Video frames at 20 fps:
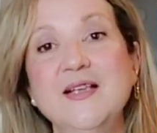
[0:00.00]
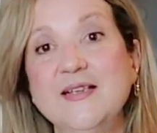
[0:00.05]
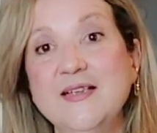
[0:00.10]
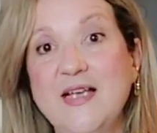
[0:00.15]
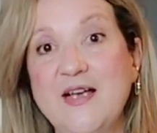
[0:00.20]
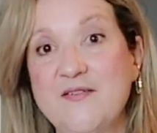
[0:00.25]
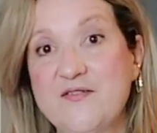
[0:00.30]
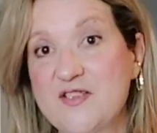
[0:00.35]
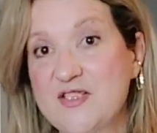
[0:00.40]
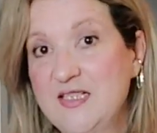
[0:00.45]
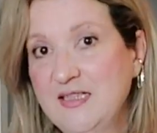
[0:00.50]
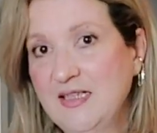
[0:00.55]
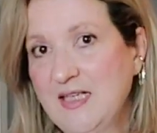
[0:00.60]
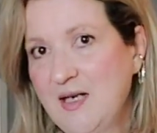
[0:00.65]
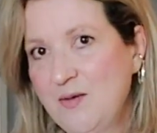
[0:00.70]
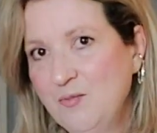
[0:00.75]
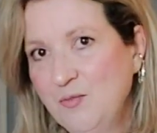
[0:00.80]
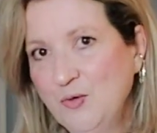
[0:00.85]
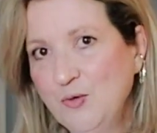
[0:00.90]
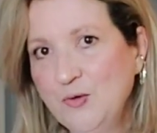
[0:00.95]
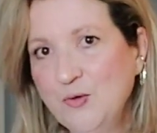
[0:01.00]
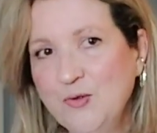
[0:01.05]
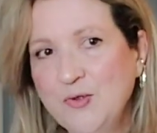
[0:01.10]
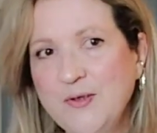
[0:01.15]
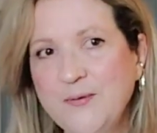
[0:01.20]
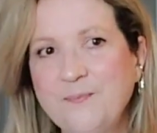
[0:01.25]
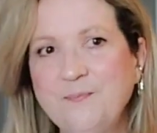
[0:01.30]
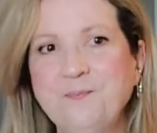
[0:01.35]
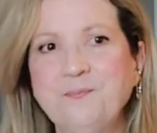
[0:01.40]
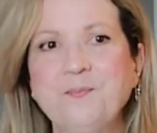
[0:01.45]
loves glamour,
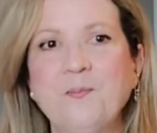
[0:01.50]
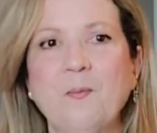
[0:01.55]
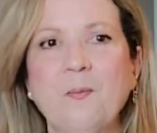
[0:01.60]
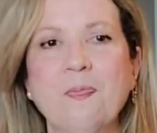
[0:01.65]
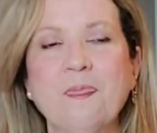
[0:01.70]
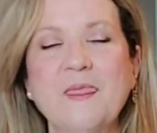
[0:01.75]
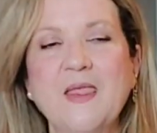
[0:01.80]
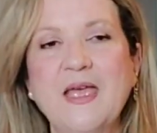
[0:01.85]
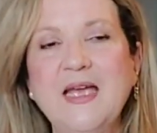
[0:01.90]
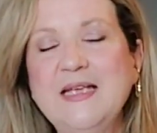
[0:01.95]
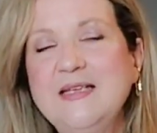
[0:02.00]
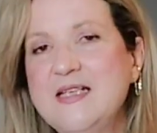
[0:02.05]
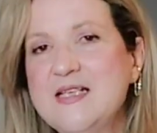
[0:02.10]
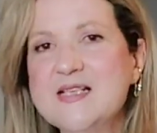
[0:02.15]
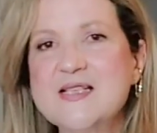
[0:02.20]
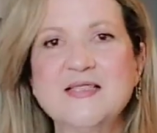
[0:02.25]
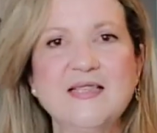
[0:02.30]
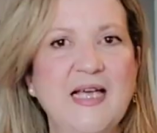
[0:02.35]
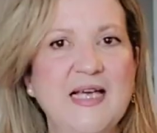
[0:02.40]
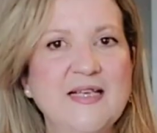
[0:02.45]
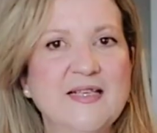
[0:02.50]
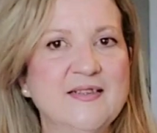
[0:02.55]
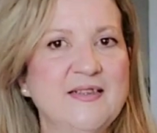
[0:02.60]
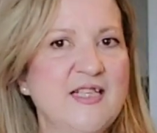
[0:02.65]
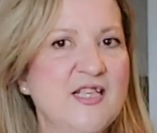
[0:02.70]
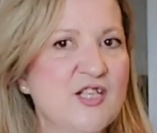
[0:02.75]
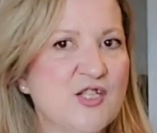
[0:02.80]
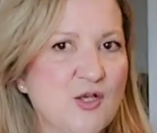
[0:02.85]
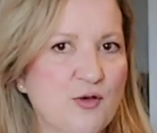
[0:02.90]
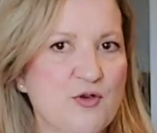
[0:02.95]
and is
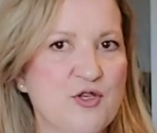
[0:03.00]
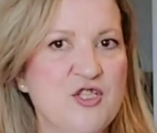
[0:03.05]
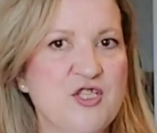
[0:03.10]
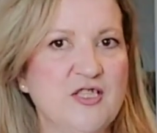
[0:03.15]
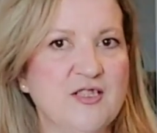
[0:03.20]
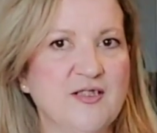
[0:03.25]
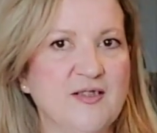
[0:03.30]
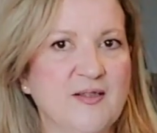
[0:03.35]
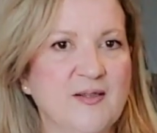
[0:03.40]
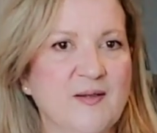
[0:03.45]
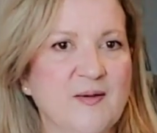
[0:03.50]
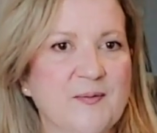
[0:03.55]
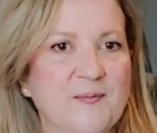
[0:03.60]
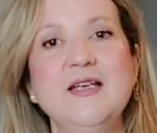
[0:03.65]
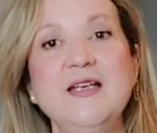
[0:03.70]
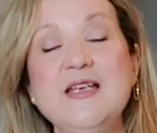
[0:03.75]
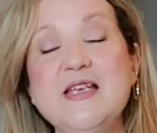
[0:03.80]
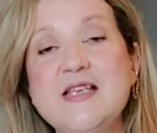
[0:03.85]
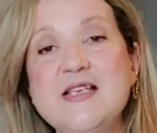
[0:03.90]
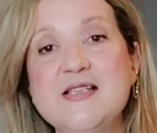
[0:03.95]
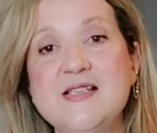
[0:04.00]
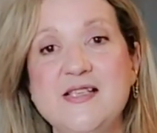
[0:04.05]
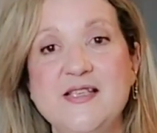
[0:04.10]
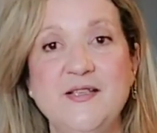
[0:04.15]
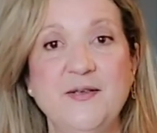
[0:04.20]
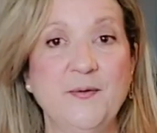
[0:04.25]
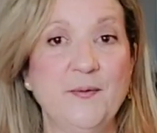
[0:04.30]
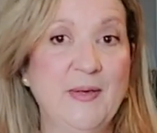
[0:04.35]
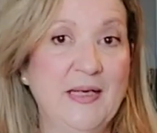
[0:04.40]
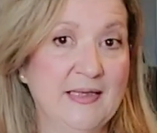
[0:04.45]
likely social.
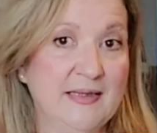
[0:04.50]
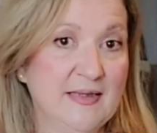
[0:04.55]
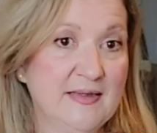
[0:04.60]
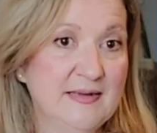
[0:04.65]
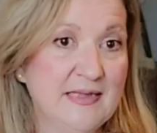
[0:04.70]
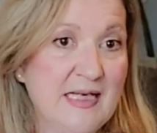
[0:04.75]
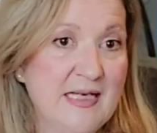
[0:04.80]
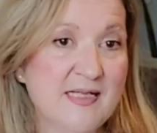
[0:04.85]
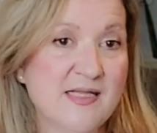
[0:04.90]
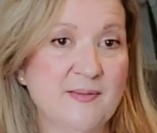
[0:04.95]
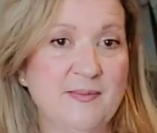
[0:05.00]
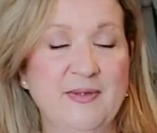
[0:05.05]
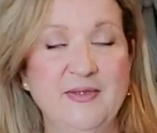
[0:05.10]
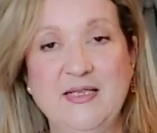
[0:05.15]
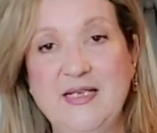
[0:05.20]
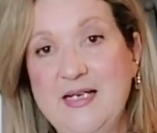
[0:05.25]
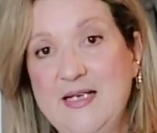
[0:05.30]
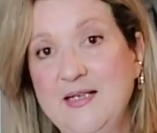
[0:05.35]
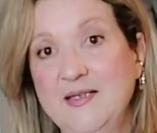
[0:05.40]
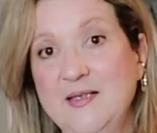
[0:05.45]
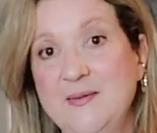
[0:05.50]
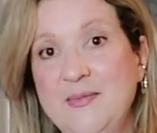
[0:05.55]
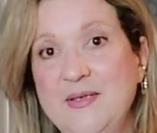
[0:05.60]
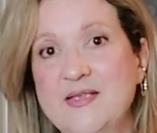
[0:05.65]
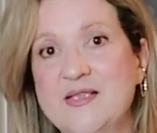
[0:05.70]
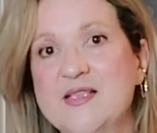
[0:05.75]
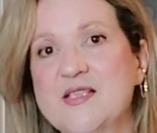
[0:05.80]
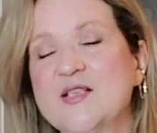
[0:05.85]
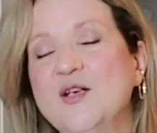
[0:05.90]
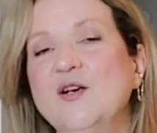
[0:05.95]
Easy recognizable
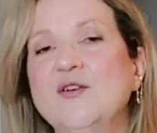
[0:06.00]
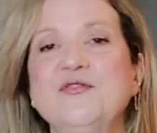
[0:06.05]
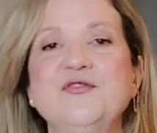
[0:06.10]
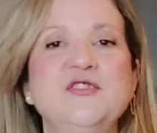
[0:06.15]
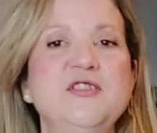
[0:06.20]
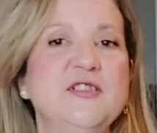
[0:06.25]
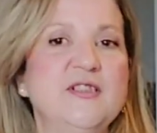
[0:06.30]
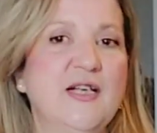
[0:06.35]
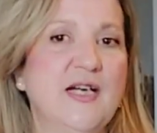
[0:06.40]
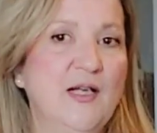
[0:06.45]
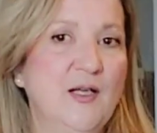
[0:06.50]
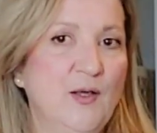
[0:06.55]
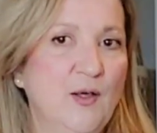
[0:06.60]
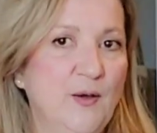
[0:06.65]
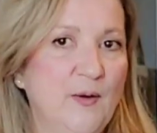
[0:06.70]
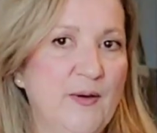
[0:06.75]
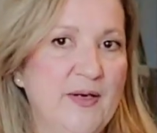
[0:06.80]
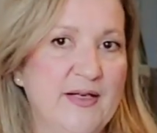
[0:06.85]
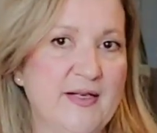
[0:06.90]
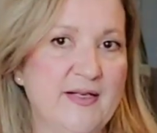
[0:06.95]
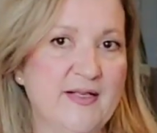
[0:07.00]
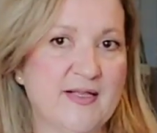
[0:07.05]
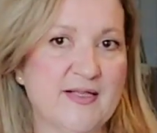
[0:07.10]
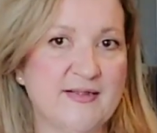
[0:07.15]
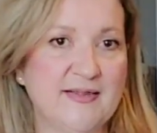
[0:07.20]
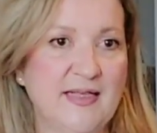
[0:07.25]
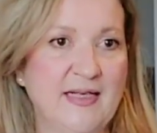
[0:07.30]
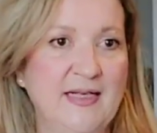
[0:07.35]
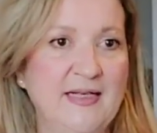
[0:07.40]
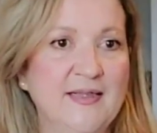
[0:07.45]
elements of the alluring
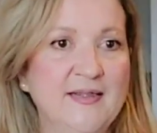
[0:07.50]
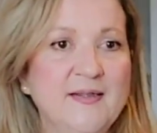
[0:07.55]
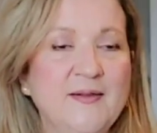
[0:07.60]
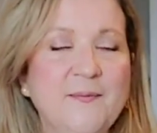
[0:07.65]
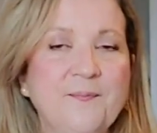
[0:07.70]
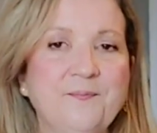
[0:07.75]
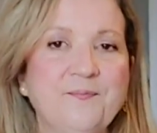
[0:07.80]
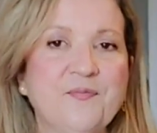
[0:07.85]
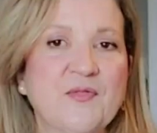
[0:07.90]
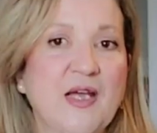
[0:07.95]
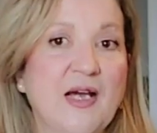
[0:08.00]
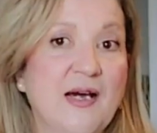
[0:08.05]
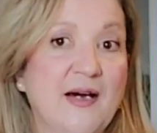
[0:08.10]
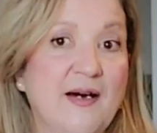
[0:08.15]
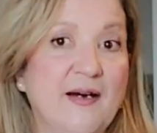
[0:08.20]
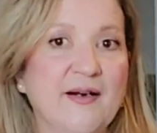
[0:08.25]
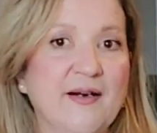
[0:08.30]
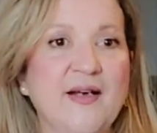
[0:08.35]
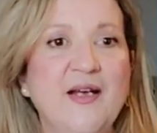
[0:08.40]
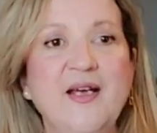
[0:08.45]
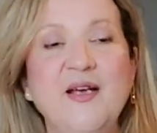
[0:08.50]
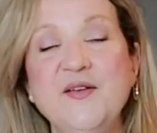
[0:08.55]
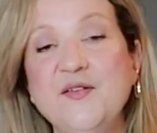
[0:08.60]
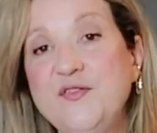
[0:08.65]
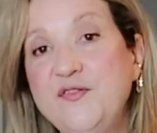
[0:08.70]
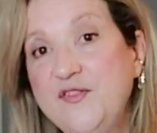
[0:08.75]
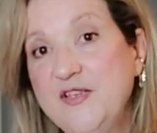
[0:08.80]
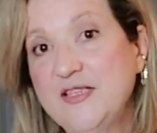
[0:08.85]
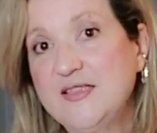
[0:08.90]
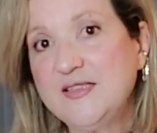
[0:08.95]
style are
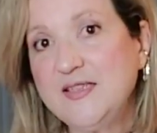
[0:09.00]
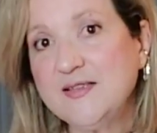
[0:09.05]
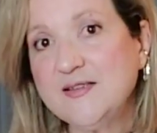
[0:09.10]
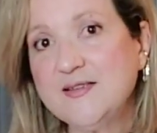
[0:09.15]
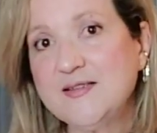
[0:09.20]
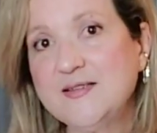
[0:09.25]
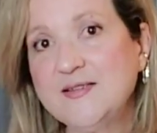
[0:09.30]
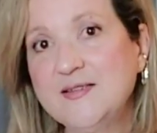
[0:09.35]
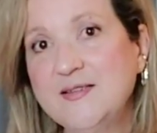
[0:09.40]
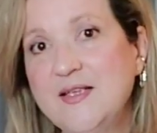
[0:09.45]
fitted,